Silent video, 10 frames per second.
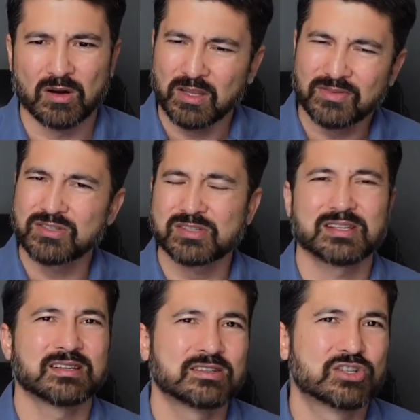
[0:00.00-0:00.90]
even just at
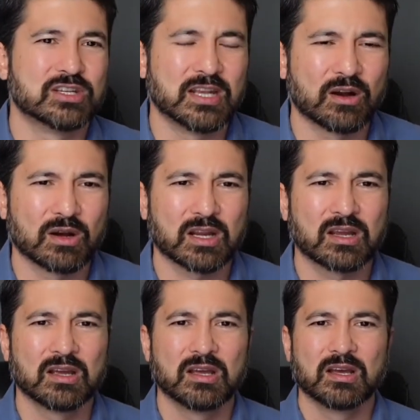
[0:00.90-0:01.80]
a generic
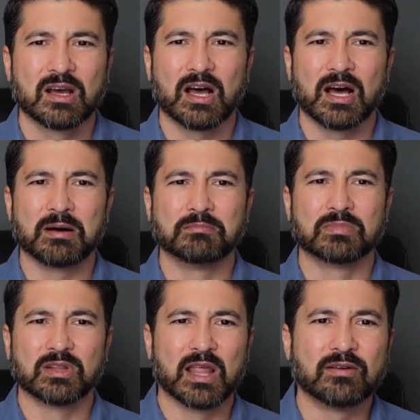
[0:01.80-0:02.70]

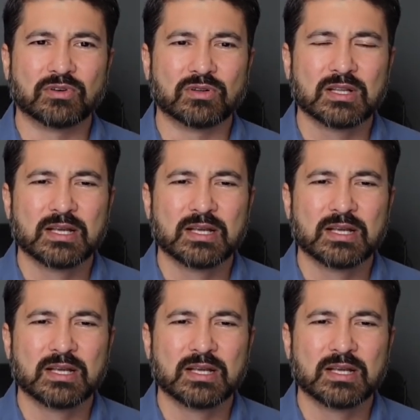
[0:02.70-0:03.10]
level.